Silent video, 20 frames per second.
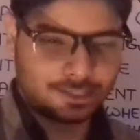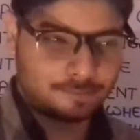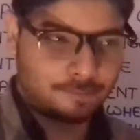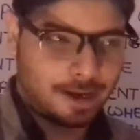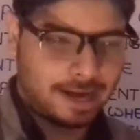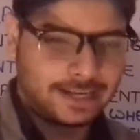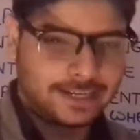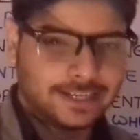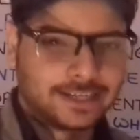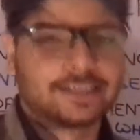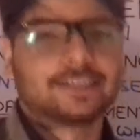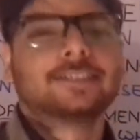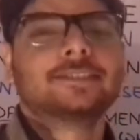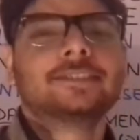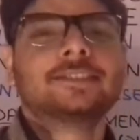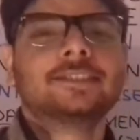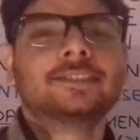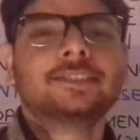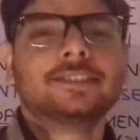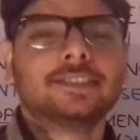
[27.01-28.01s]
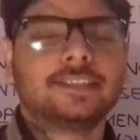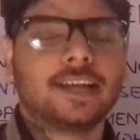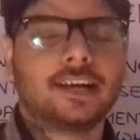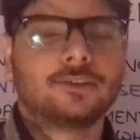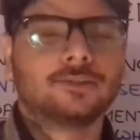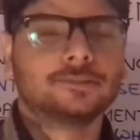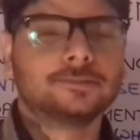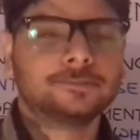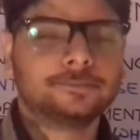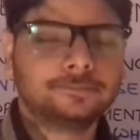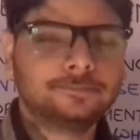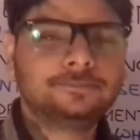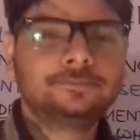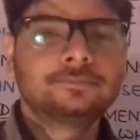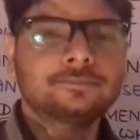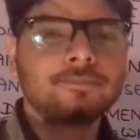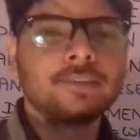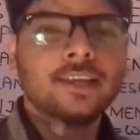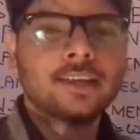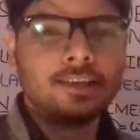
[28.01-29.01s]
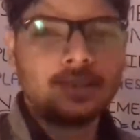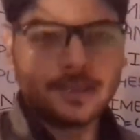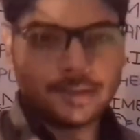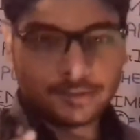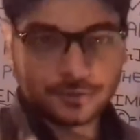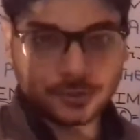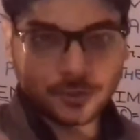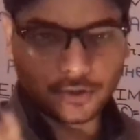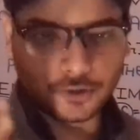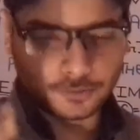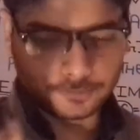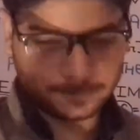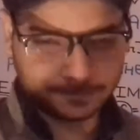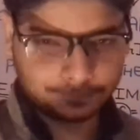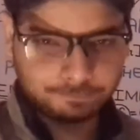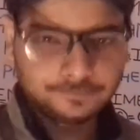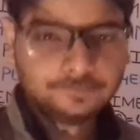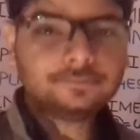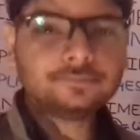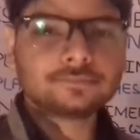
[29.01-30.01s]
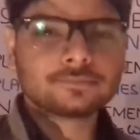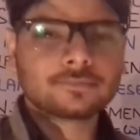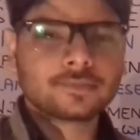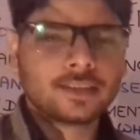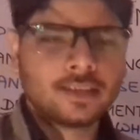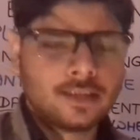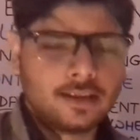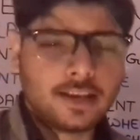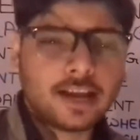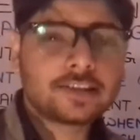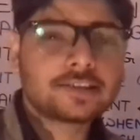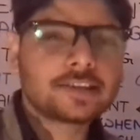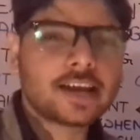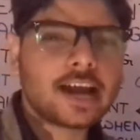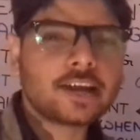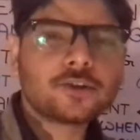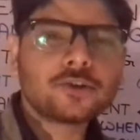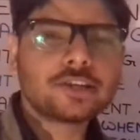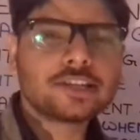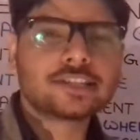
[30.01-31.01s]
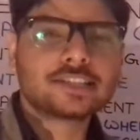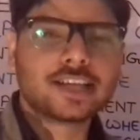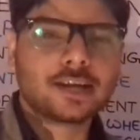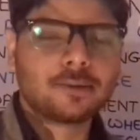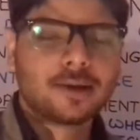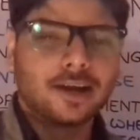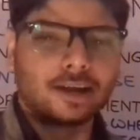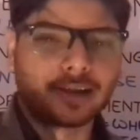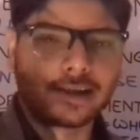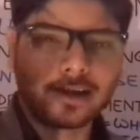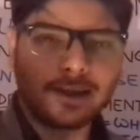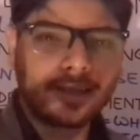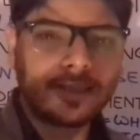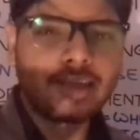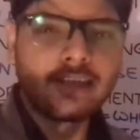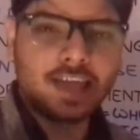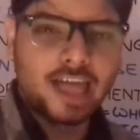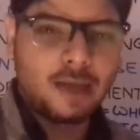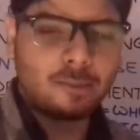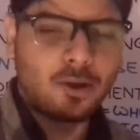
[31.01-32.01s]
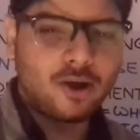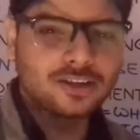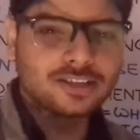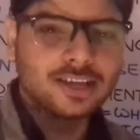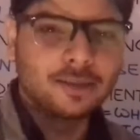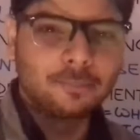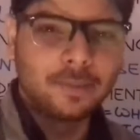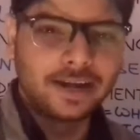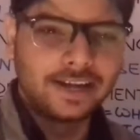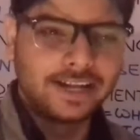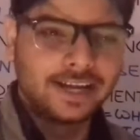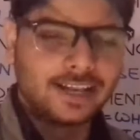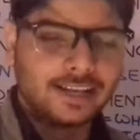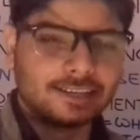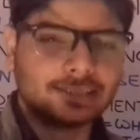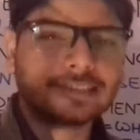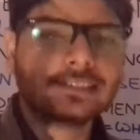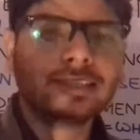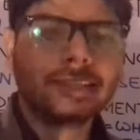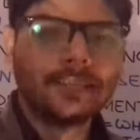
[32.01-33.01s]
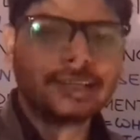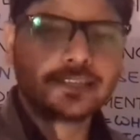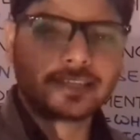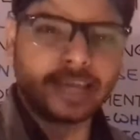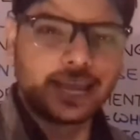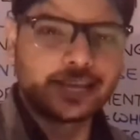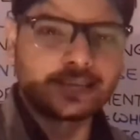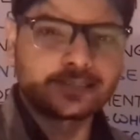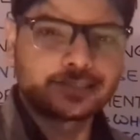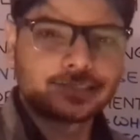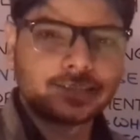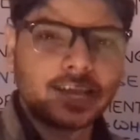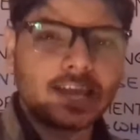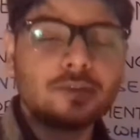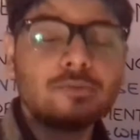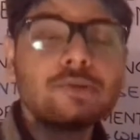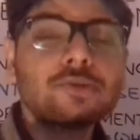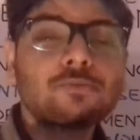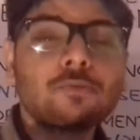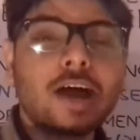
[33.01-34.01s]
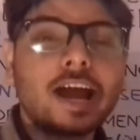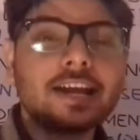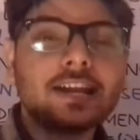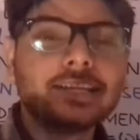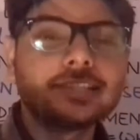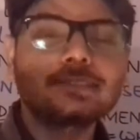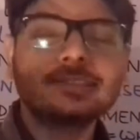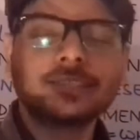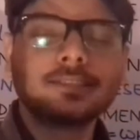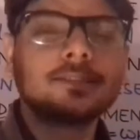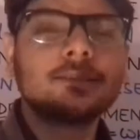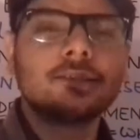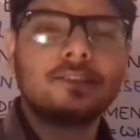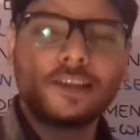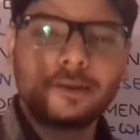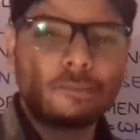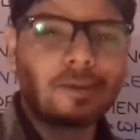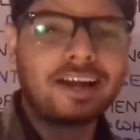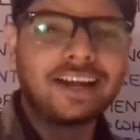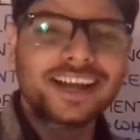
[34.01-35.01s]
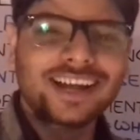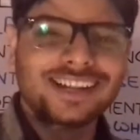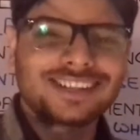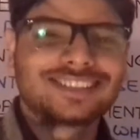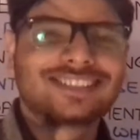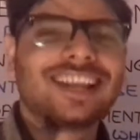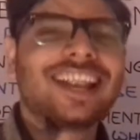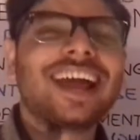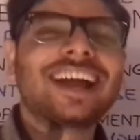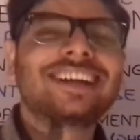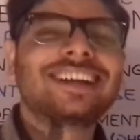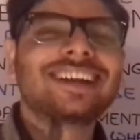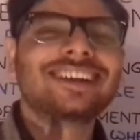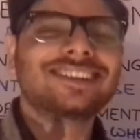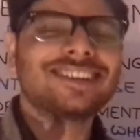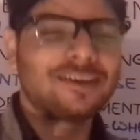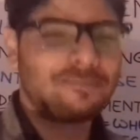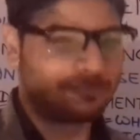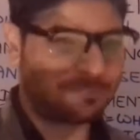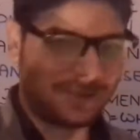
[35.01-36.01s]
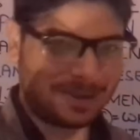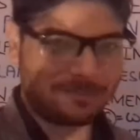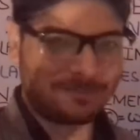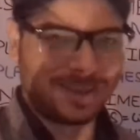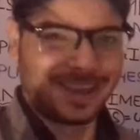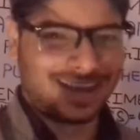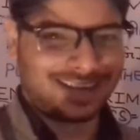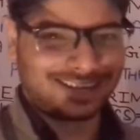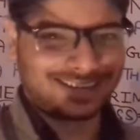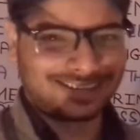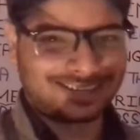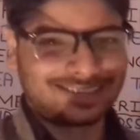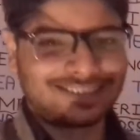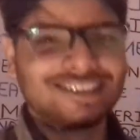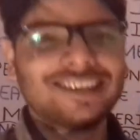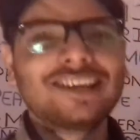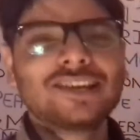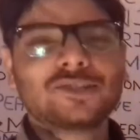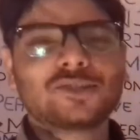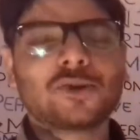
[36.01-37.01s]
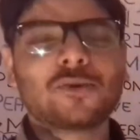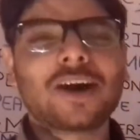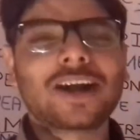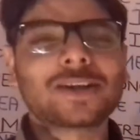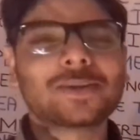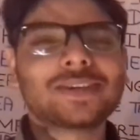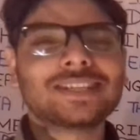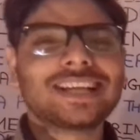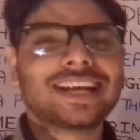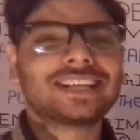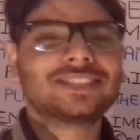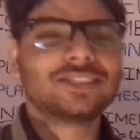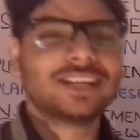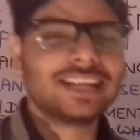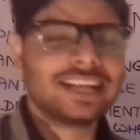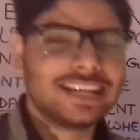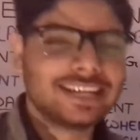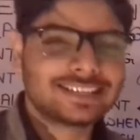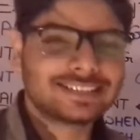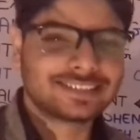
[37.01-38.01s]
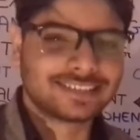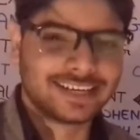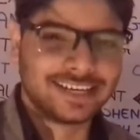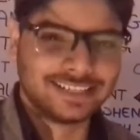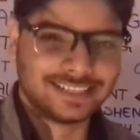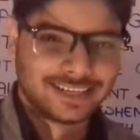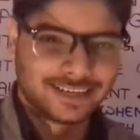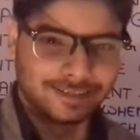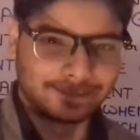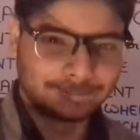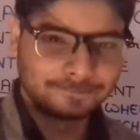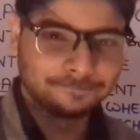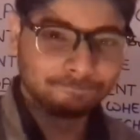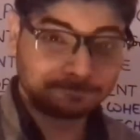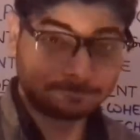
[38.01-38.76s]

Find here. Now, so let's try to discover about the Mendel case in which why does the Mendel selected the pea plant. So what was actually its reason?